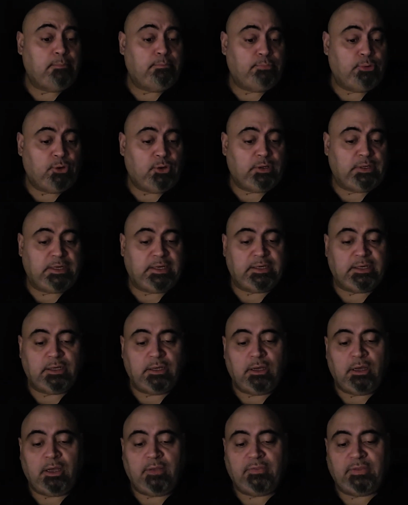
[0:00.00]
burn it
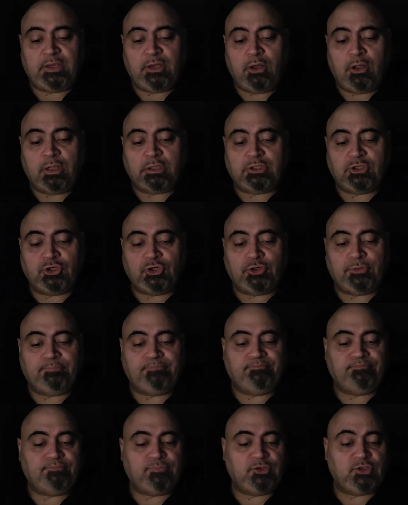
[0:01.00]
on the altar,
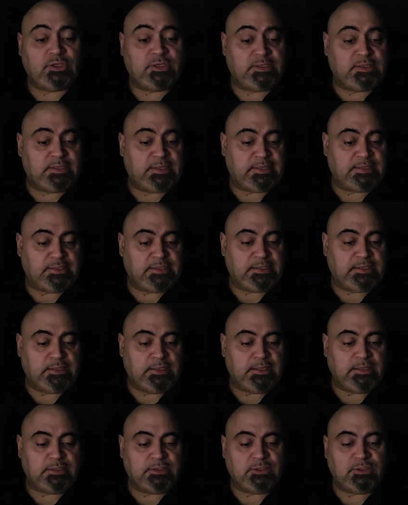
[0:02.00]
just as he
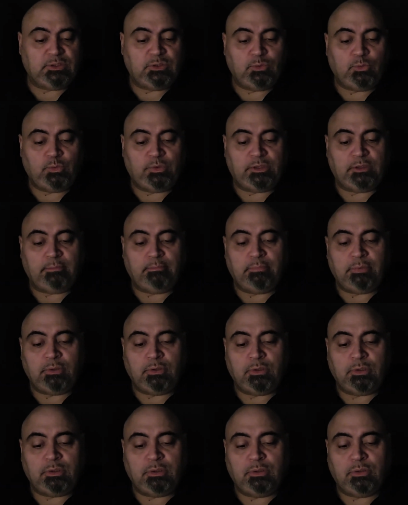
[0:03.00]
does with the
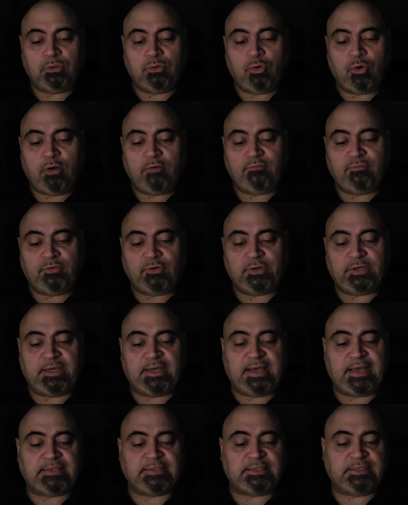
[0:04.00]
bull offered
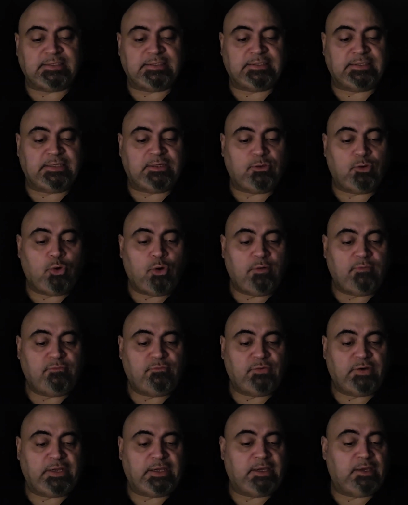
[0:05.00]
as a sin
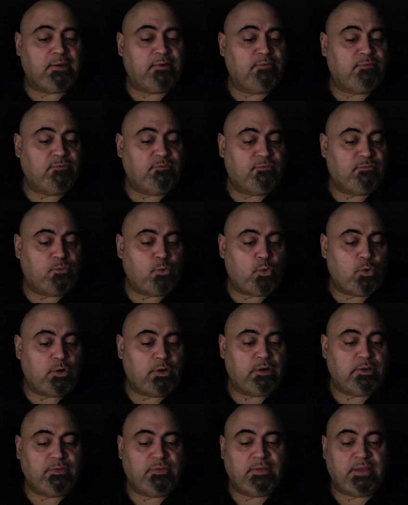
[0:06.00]
offering
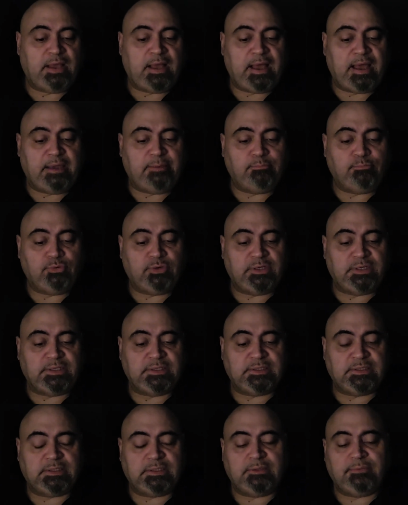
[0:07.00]
for the high
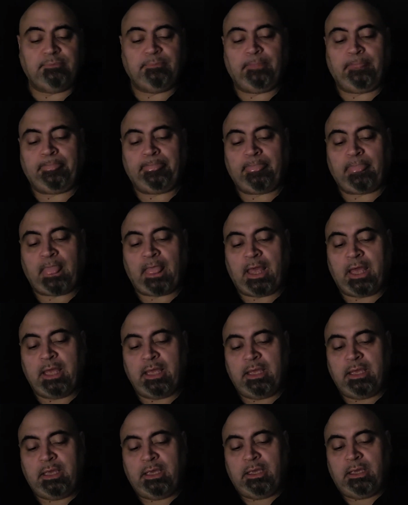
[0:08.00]
priest.
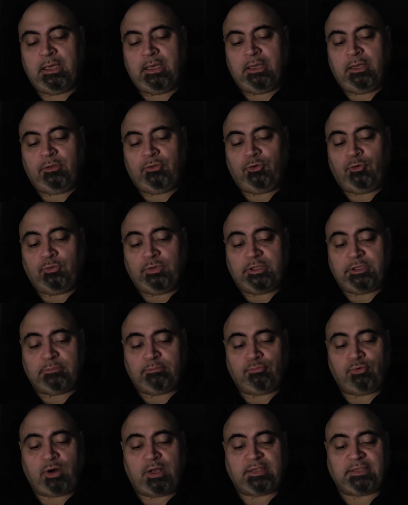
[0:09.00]
Through this
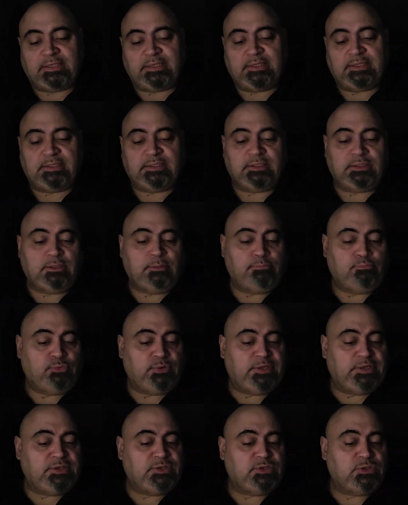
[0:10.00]
process, the
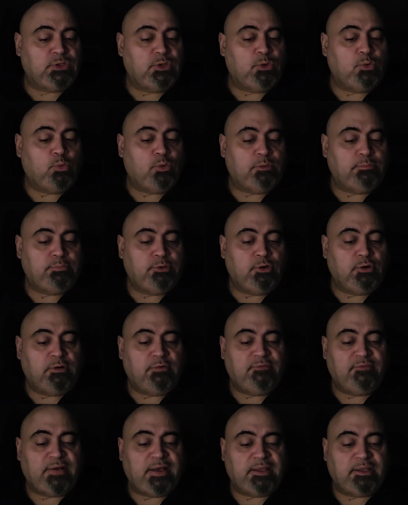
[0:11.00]
priest will
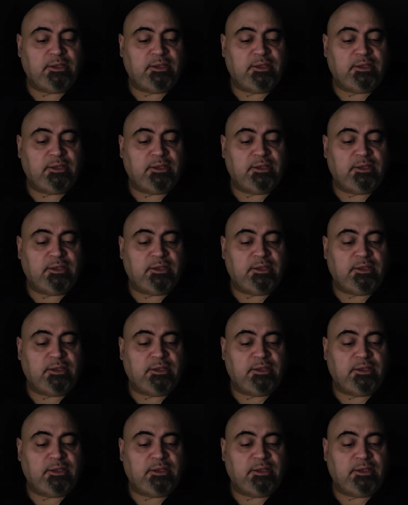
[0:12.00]
purify